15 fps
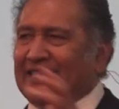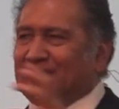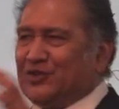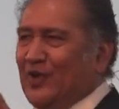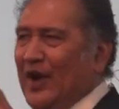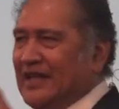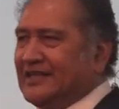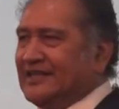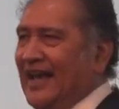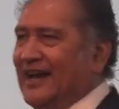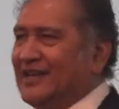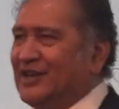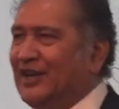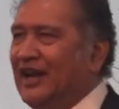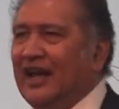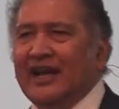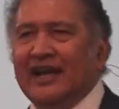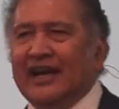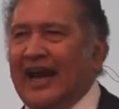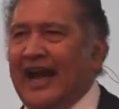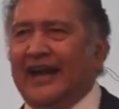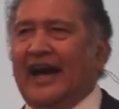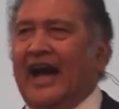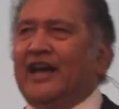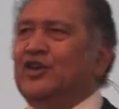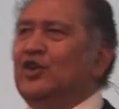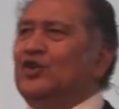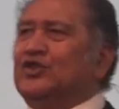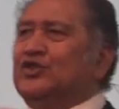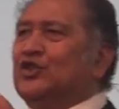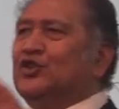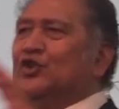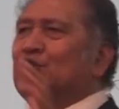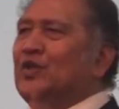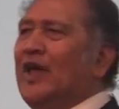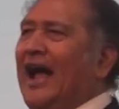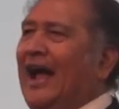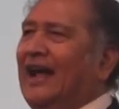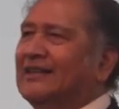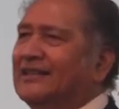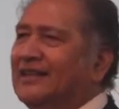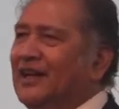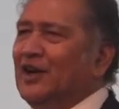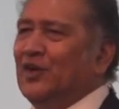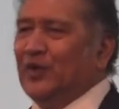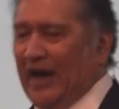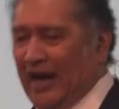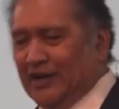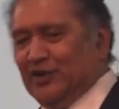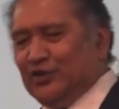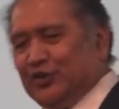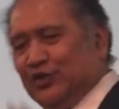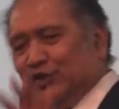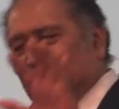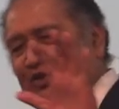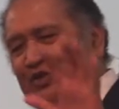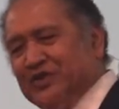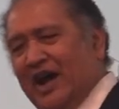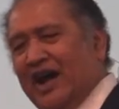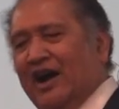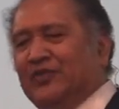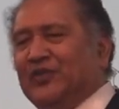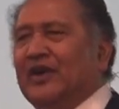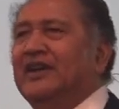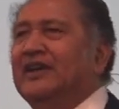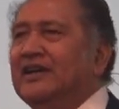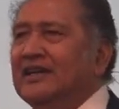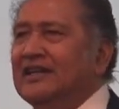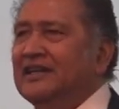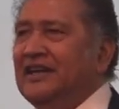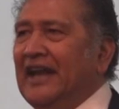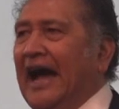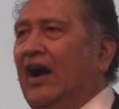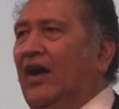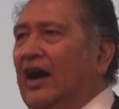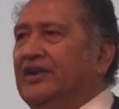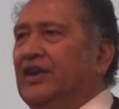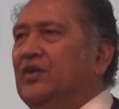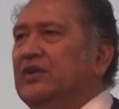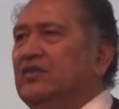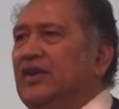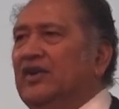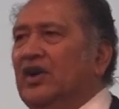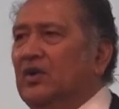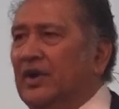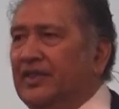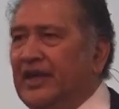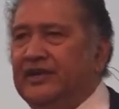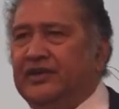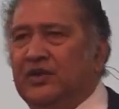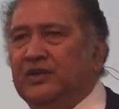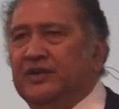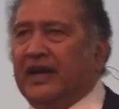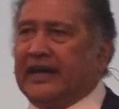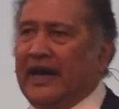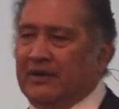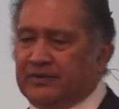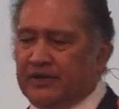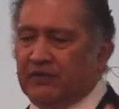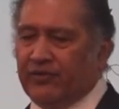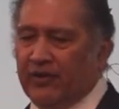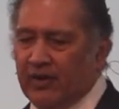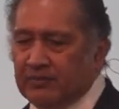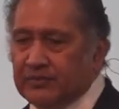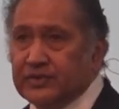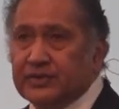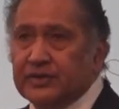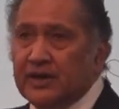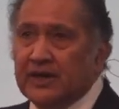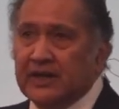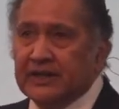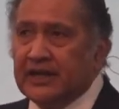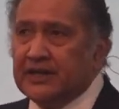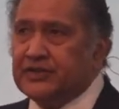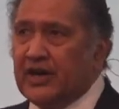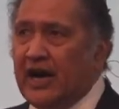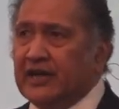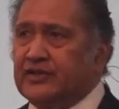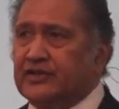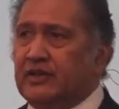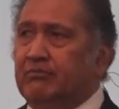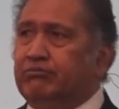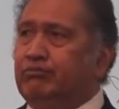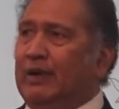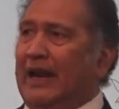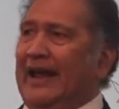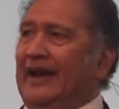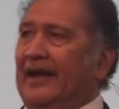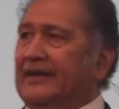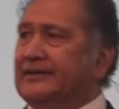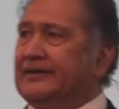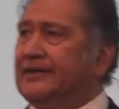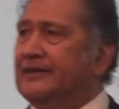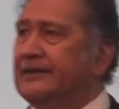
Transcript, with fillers: that transaction, and I used to do that when I used to do stuff, and now I don't even know what they do in the accounting firms. They charge the planet.